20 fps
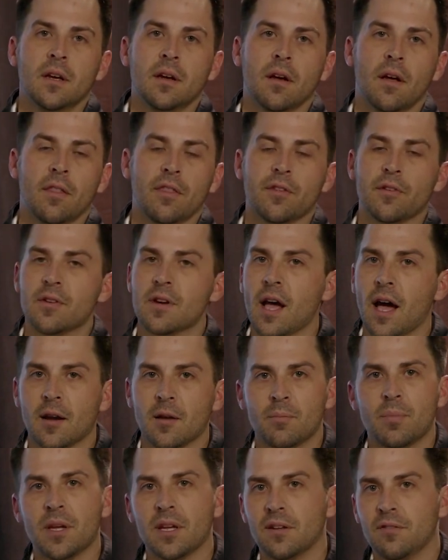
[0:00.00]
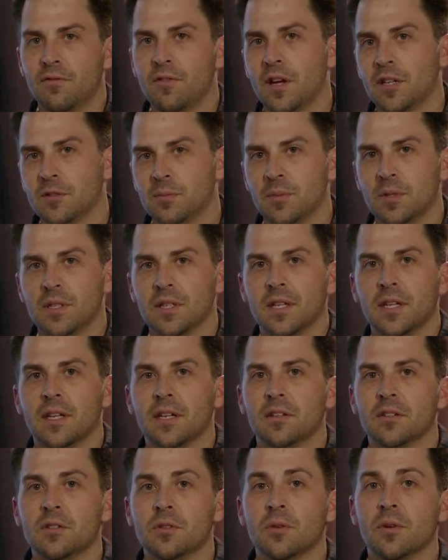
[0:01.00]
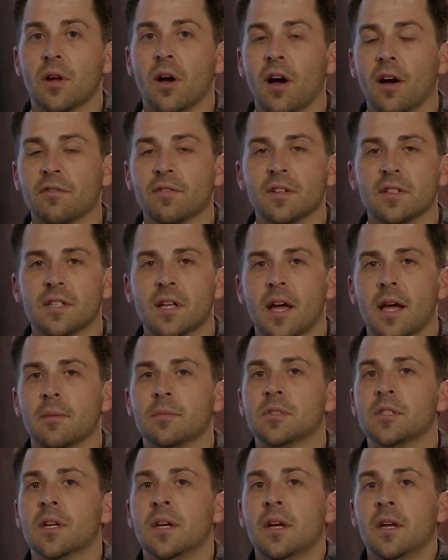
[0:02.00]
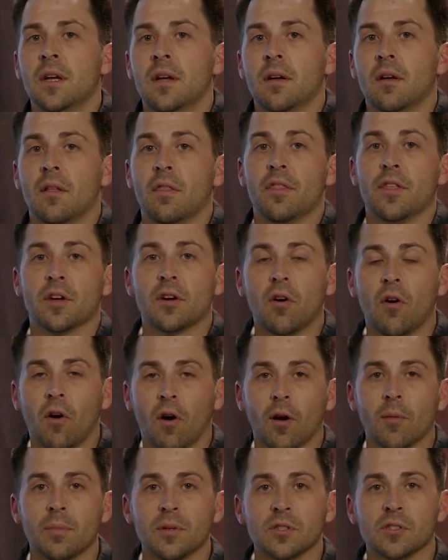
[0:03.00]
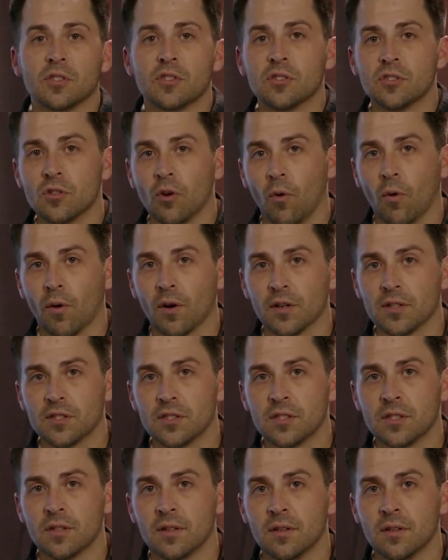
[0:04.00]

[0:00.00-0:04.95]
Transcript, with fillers: Uh, they're not a big investment to get into, and oftentimes uh, the carbon source